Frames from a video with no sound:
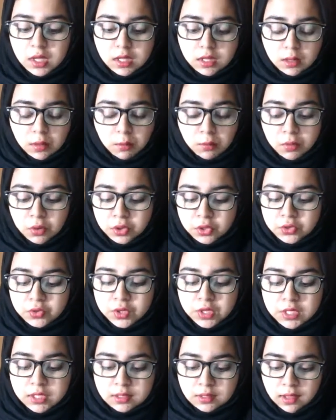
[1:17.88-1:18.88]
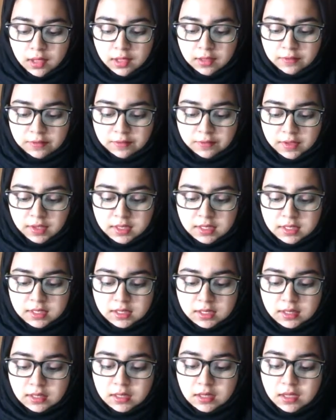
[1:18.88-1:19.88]
the murderous knife, and
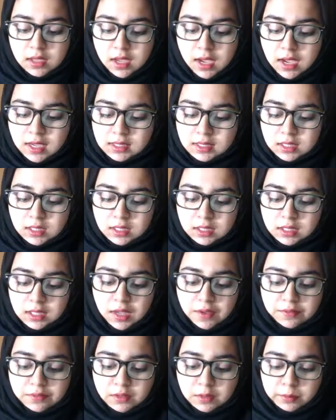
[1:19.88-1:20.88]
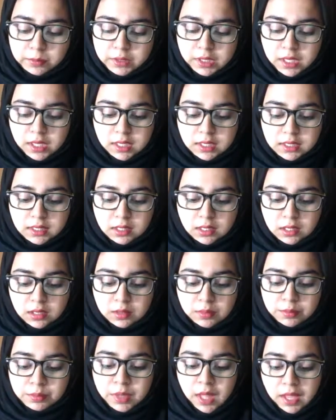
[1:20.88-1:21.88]
as it left the place,
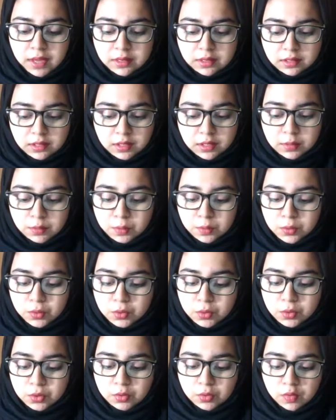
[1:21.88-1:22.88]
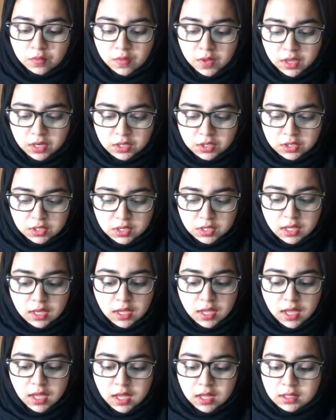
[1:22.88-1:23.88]
her blood, in poor revenge,
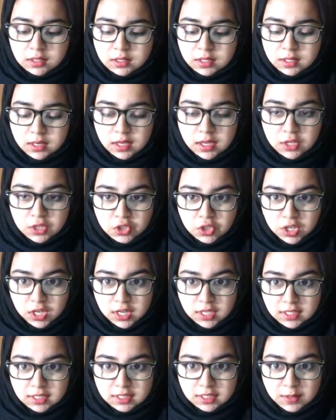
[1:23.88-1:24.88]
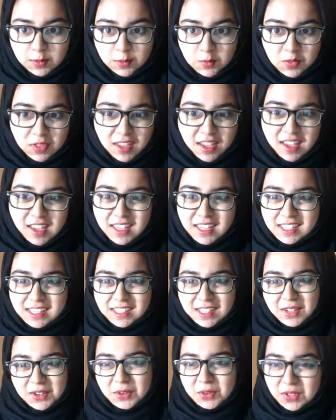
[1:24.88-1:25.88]
held it in chase."
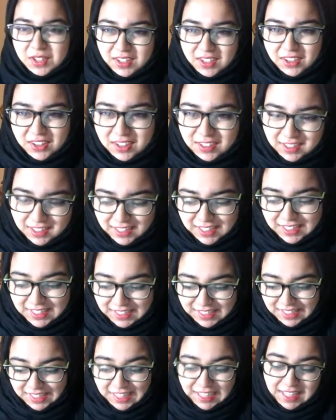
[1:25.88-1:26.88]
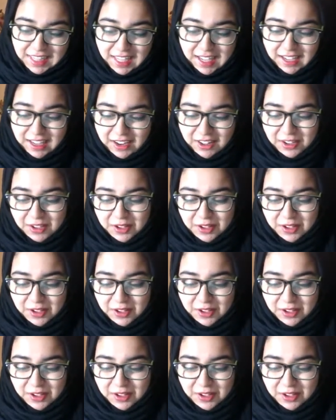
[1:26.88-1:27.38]
So here you can see that